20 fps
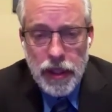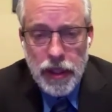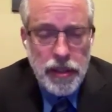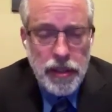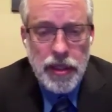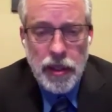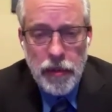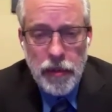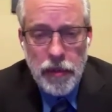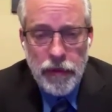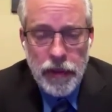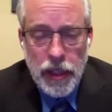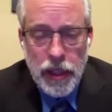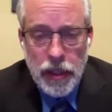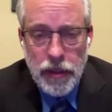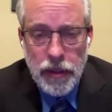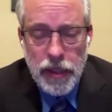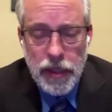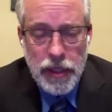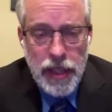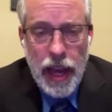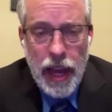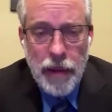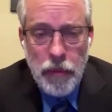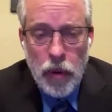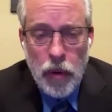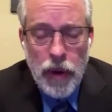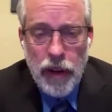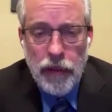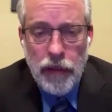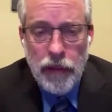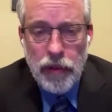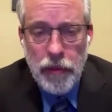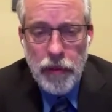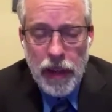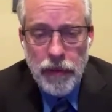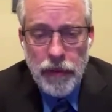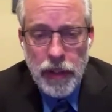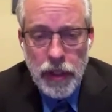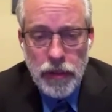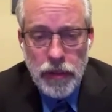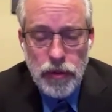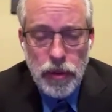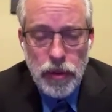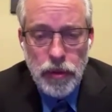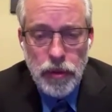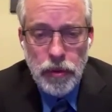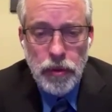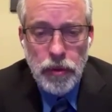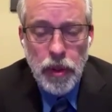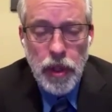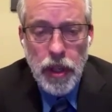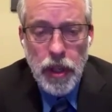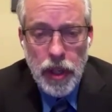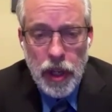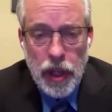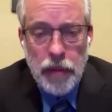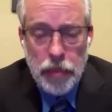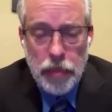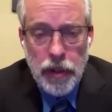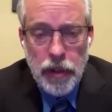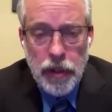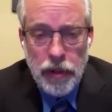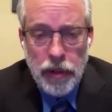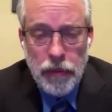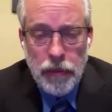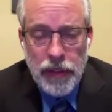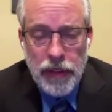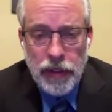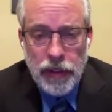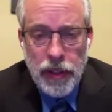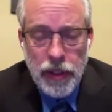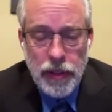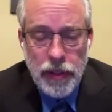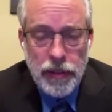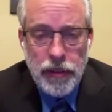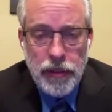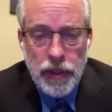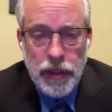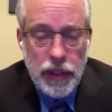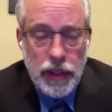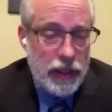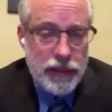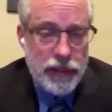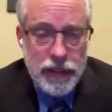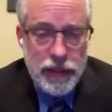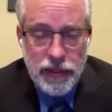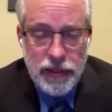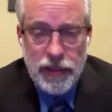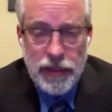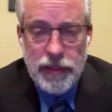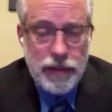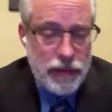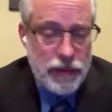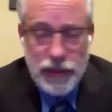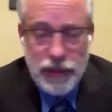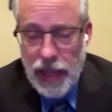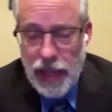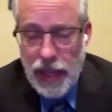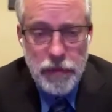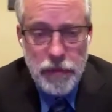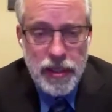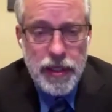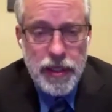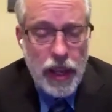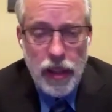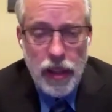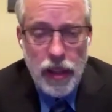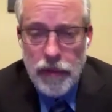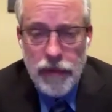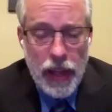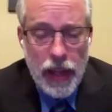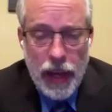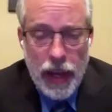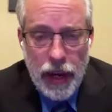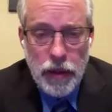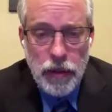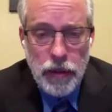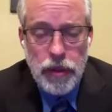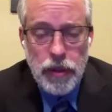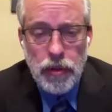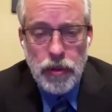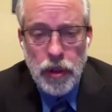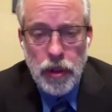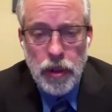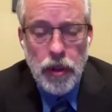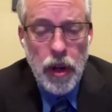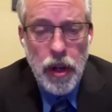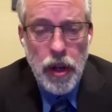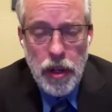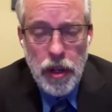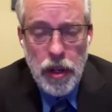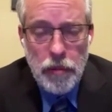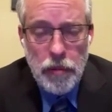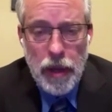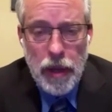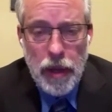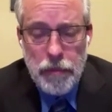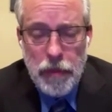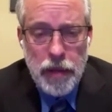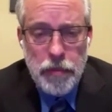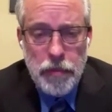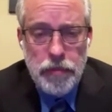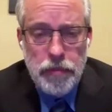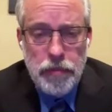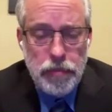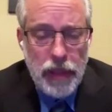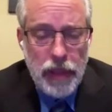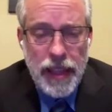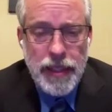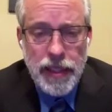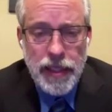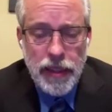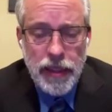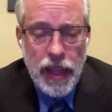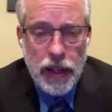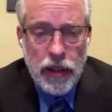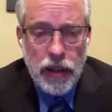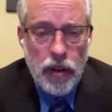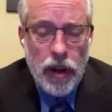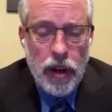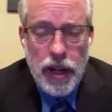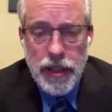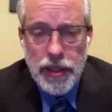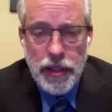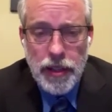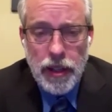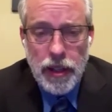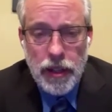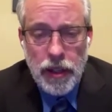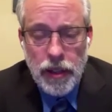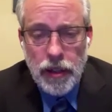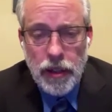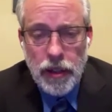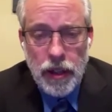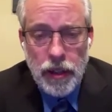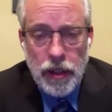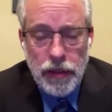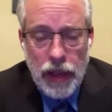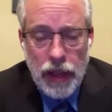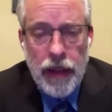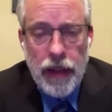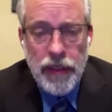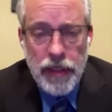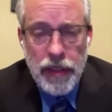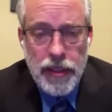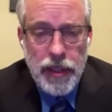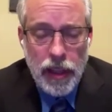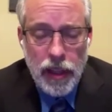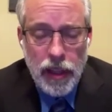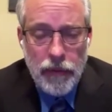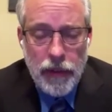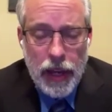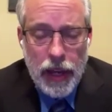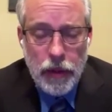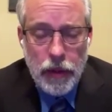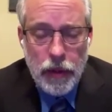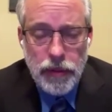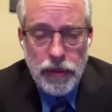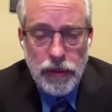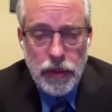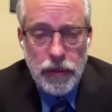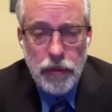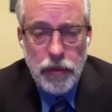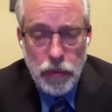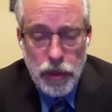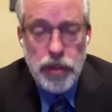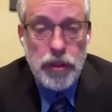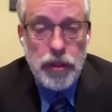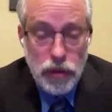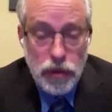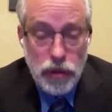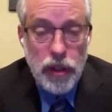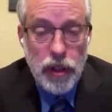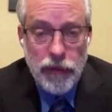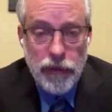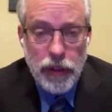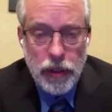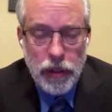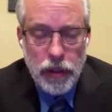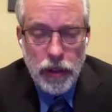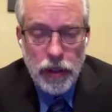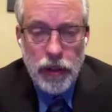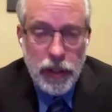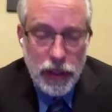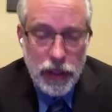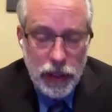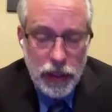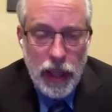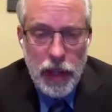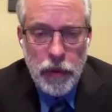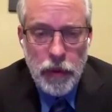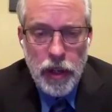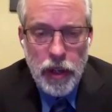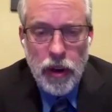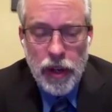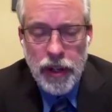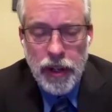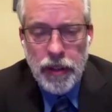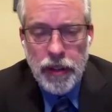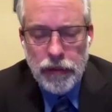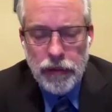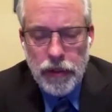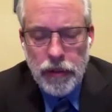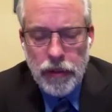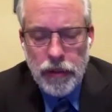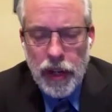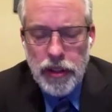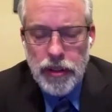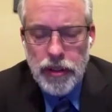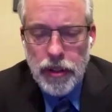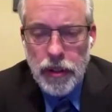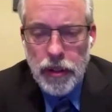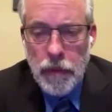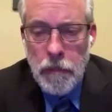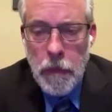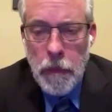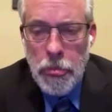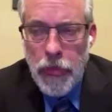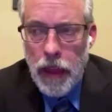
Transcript: cut some of the time away from having to burden a resident at the time of sale of the house, or by placing that cost on the sale of a house, which could have occurred had we gone a different direction.